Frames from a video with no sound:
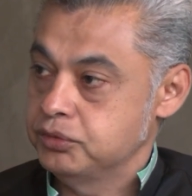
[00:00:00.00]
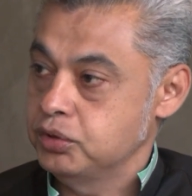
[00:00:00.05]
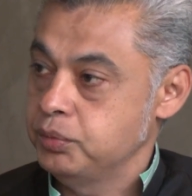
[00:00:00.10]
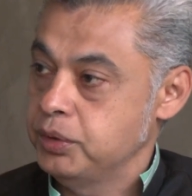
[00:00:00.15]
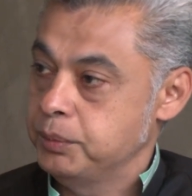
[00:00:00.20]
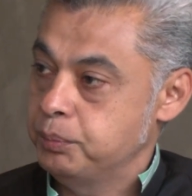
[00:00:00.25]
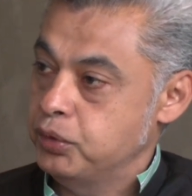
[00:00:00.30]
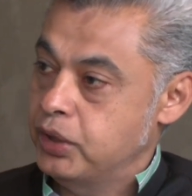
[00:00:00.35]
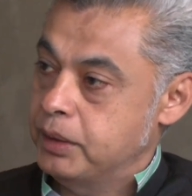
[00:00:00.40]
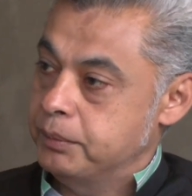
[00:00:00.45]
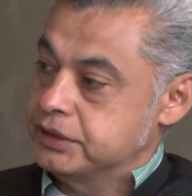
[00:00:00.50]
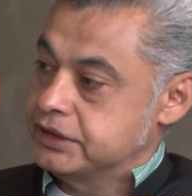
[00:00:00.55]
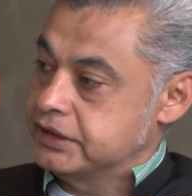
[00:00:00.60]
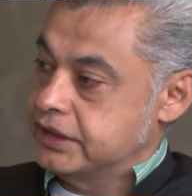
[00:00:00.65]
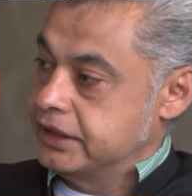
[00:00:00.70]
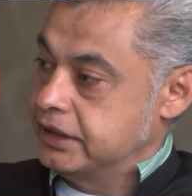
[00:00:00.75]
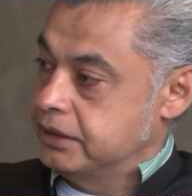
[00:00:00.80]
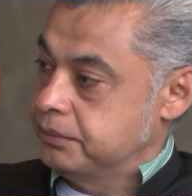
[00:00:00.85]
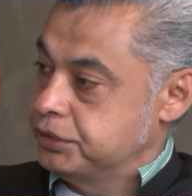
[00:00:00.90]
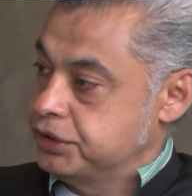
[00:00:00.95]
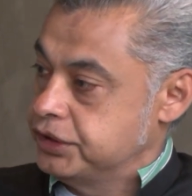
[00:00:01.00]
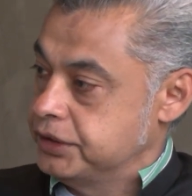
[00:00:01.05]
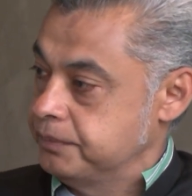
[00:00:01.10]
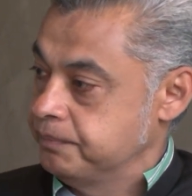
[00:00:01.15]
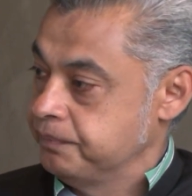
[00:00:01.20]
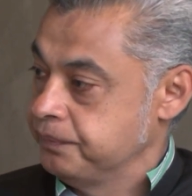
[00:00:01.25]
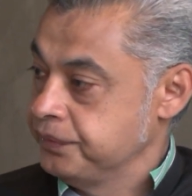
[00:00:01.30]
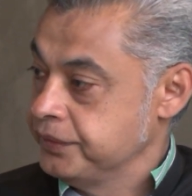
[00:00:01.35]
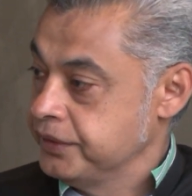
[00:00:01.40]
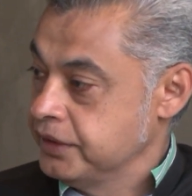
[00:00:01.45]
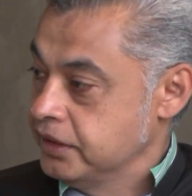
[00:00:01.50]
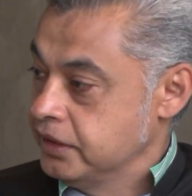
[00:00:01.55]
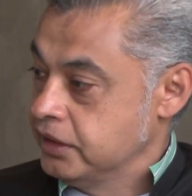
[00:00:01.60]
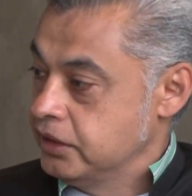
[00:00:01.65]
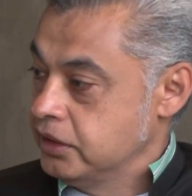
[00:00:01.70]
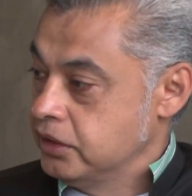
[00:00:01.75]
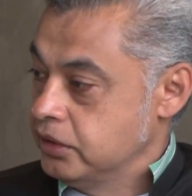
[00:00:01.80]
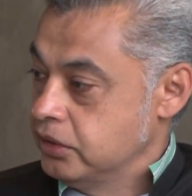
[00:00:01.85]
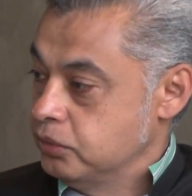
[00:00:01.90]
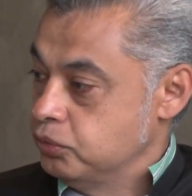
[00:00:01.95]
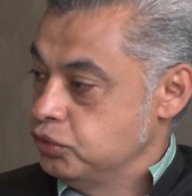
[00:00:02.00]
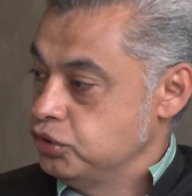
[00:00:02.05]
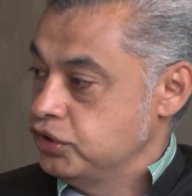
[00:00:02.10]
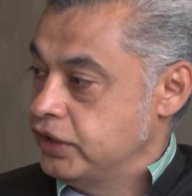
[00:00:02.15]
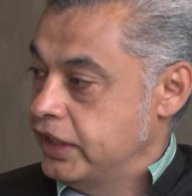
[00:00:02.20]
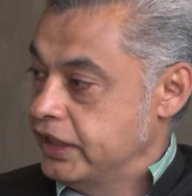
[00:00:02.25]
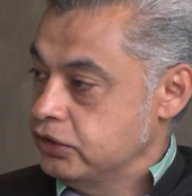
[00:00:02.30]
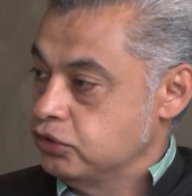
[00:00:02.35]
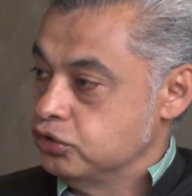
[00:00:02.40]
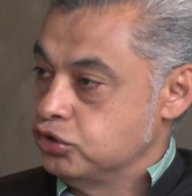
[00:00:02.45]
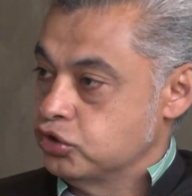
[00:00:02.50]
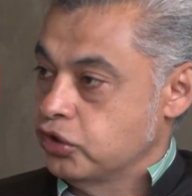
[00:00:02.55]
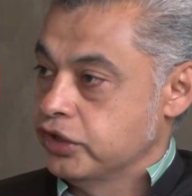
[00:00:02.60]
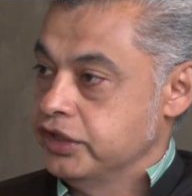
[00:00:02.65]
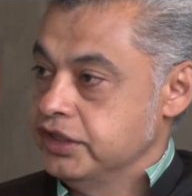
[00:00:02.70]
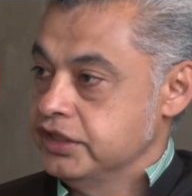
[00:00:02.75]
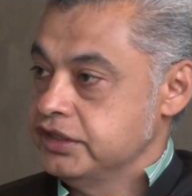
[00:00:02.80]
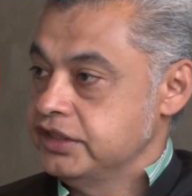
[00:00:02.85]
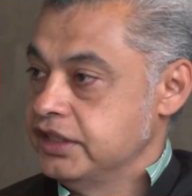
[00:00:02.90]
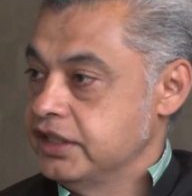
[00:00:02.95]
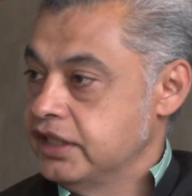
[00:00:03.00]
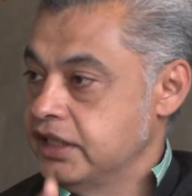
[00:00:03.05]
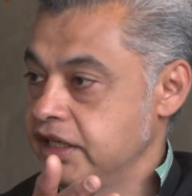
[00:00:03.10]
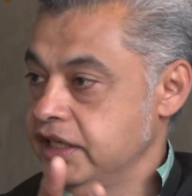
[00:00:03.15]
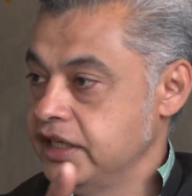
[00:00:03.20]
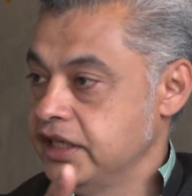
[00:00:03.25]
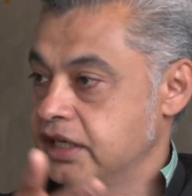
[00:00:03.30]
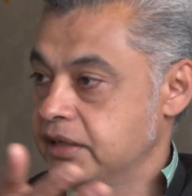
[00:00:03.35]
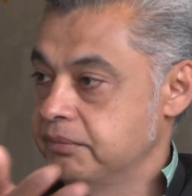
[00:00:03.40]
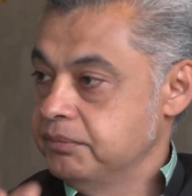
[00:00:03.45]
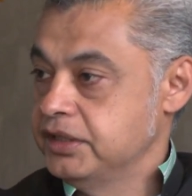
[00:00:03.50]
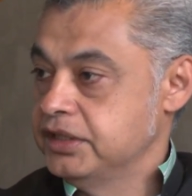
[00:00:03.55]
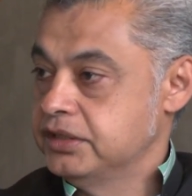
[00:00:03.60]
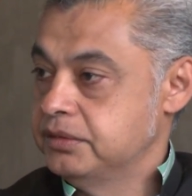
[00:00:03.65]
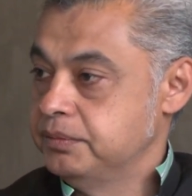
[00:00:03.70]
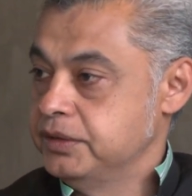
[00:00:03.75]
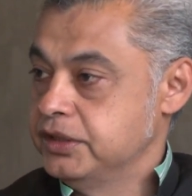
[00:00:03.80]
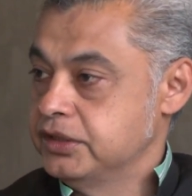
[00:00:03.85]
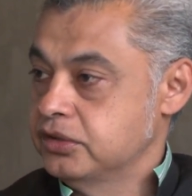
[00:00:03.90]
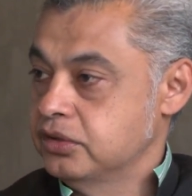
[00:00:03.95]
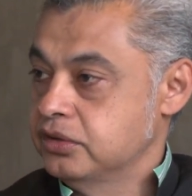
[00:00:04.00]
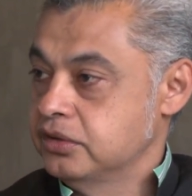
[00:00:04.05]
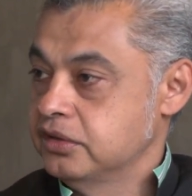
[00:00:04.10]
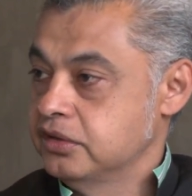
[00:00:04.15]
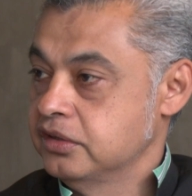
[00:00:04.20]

So we put up a sign-up sheet. Would you like to join us in cleaning up this beach?